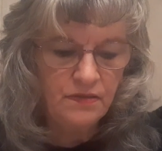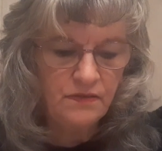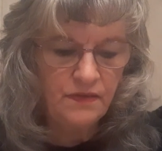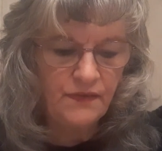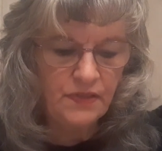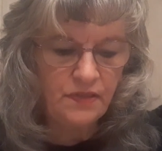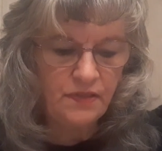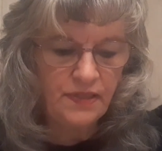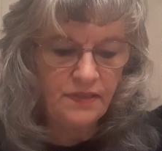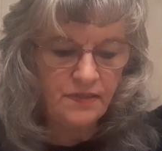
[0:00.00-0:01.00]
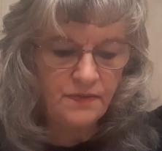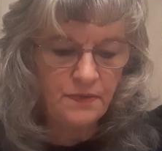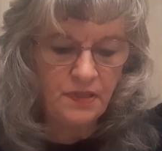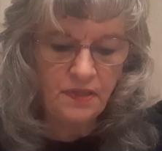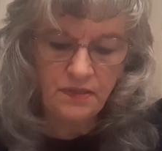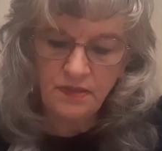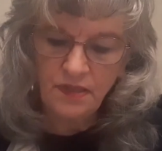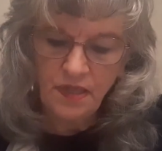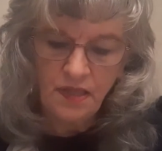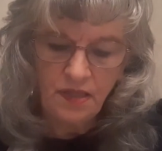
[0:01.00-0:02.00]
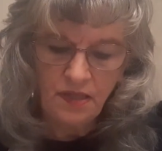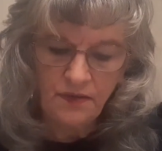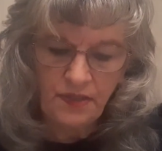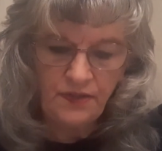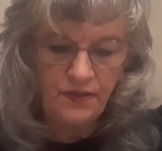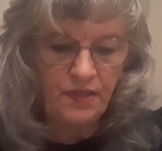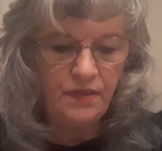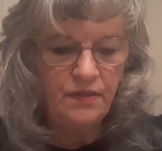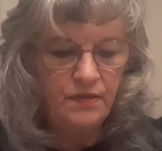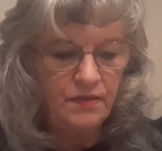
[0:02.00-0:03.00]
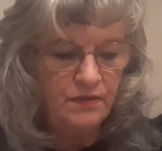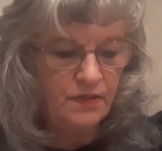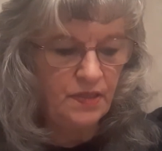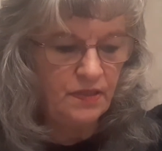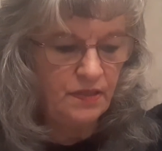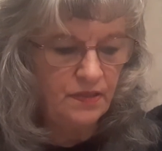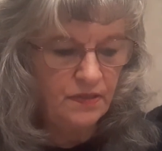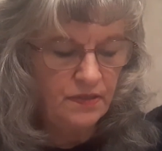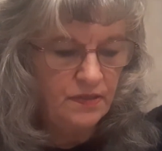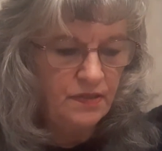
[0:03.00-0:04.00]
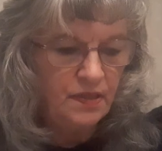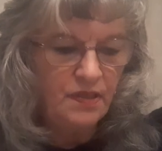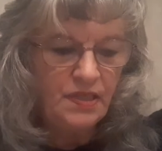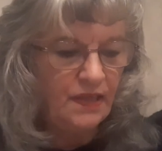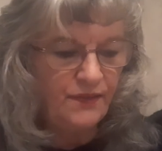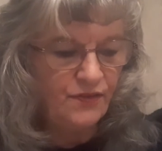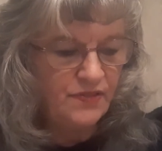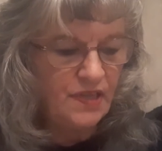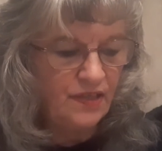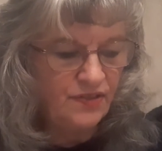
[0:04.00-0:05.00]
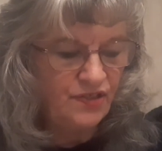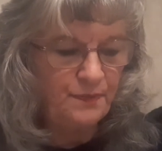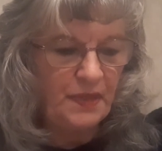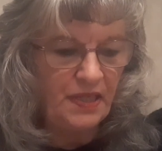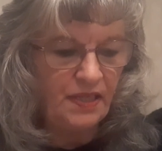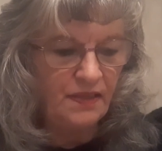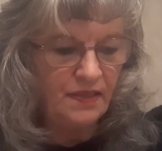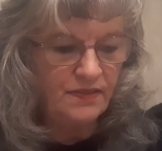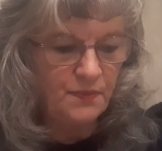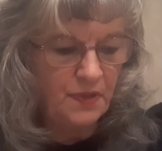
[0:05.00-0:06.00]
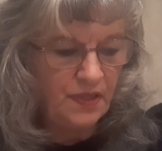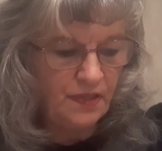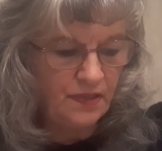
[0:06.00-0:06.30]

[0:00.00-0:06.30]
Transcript: Well, it looks like this one, huh? Oh, here they are. Okay. Yeah, there's not too many, that's why.